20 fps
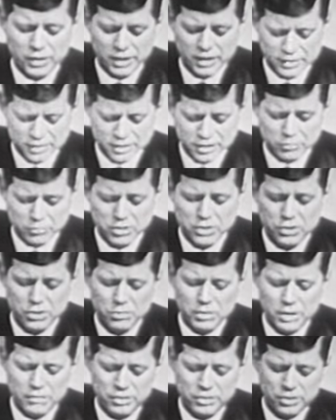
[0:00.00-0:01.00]
then I think we
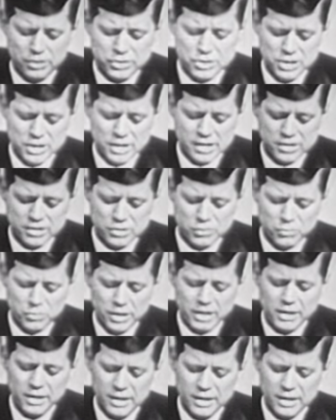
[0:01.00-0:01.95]
do have a good chance to win.